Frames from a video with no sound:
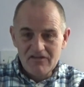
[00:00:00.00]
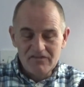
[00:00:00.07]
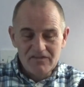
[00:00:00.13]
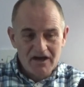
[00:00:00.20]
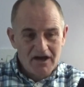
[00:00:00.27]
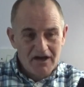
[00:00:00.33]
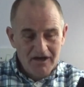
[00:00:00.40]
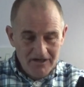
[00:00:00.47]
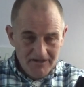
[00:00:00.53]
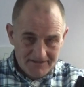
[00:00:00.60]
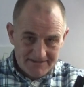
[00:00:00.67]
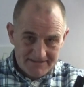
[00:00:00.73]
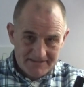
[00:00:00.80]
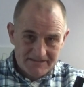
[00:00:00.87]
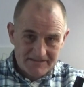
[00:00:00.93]
the
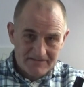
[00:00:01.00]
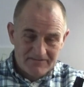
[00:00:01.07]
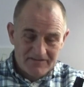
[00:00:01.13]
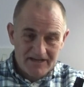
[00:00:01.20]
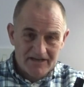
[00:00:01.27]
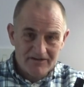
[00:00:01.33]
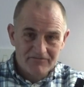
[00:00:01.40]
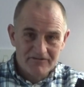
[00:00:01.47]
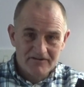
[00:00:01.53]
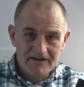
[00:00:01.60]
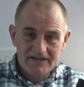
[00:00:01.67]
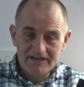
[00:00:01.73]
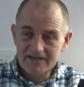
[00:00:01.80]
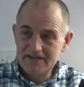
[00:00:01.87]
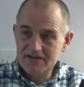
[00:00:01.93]
hardest thing for
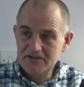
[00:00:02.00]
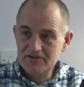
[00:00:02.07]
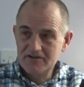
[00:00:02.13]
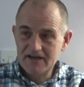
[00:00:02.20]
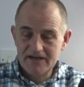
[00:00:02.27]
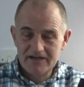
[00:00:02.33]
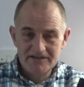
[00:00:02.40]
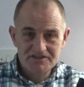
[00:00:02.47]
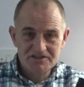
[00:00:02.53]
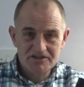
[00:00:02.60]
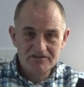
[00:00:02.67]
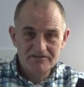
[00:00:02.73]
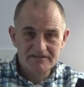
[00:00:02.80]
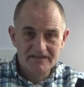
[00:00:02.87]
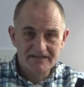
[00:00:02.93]
any UK
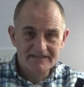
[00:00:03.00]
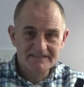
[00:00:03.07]
shooter